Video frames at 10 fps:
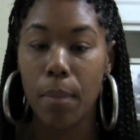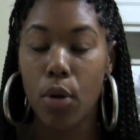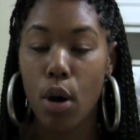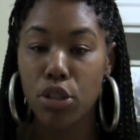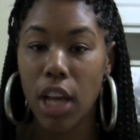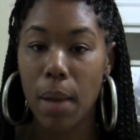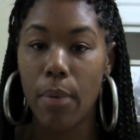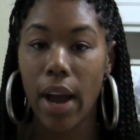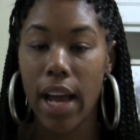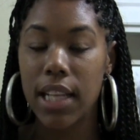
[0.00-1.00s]
crochet
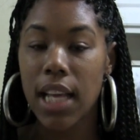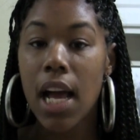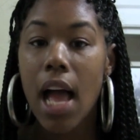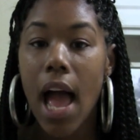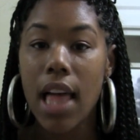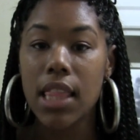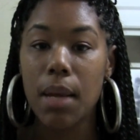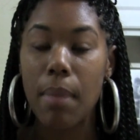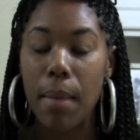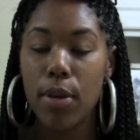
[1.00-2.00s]
braids, and
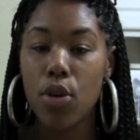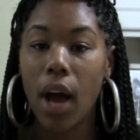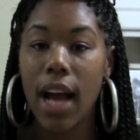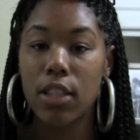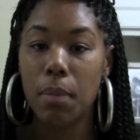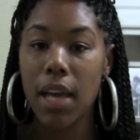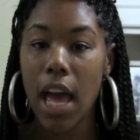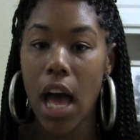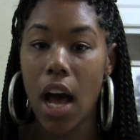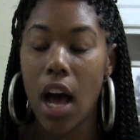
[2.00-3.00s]
then maybe you guys will be
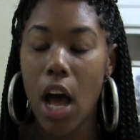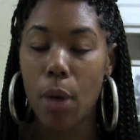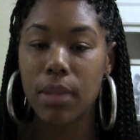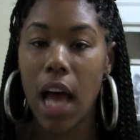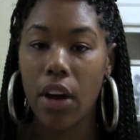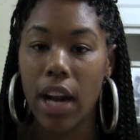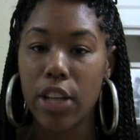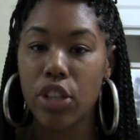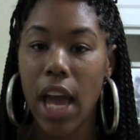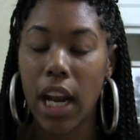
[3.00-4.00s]
helped out and
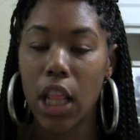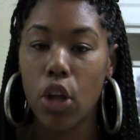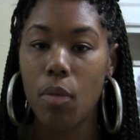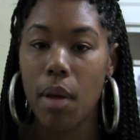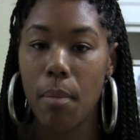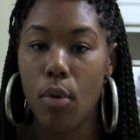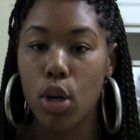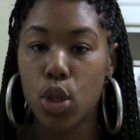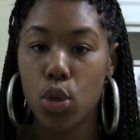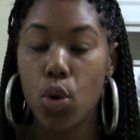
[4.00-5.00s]
educated a little bit
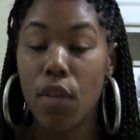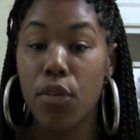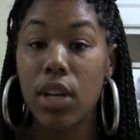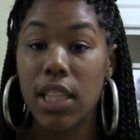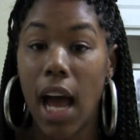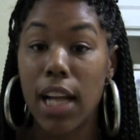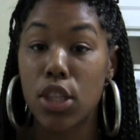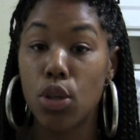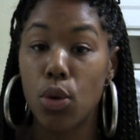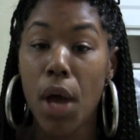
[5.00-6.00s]
more too if you decide
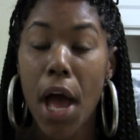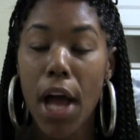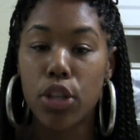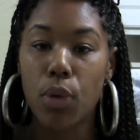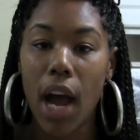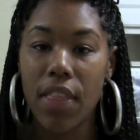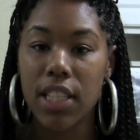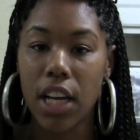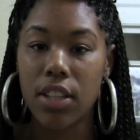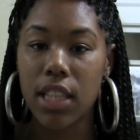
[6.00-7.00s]
to try
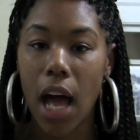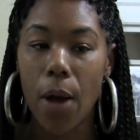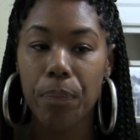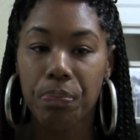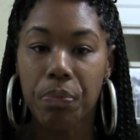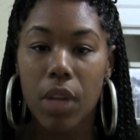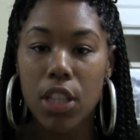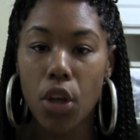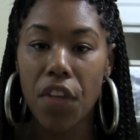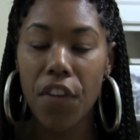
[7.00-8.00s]
this hairstyle.
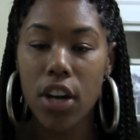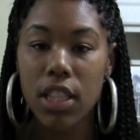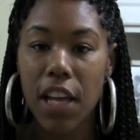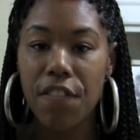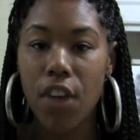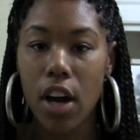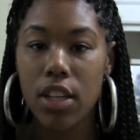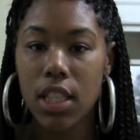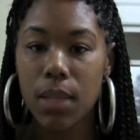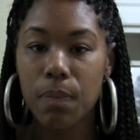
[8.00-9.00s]
So the first thing
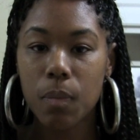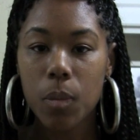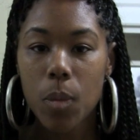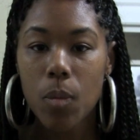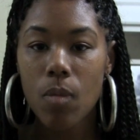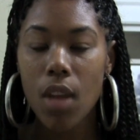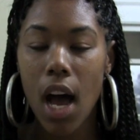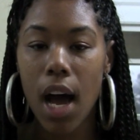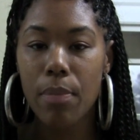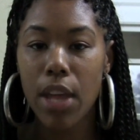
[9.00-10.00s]
first,
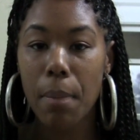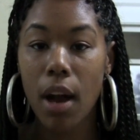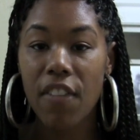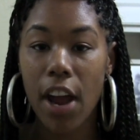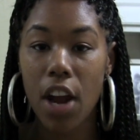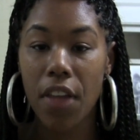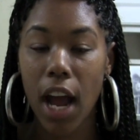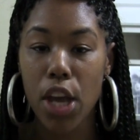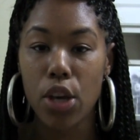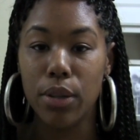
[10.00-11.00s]
the amount of hair that
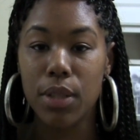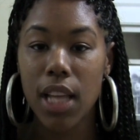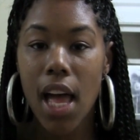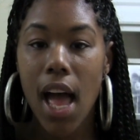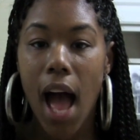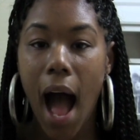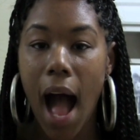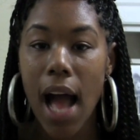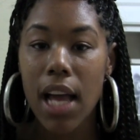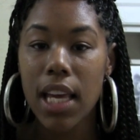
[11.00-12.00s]
I use.
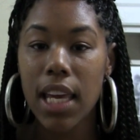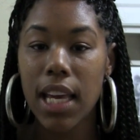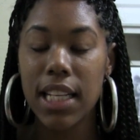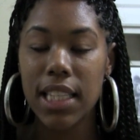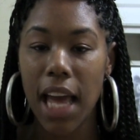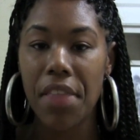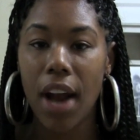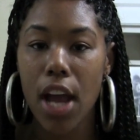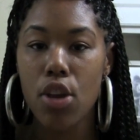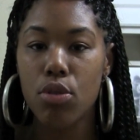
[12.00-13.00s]
I can say that
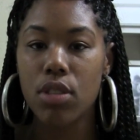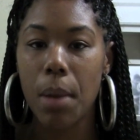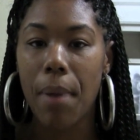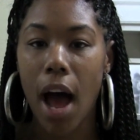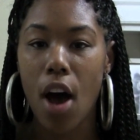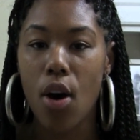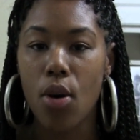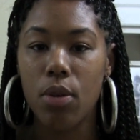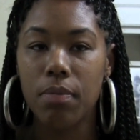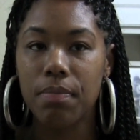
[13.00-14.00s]
I used
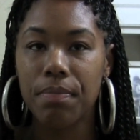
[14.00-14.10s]
about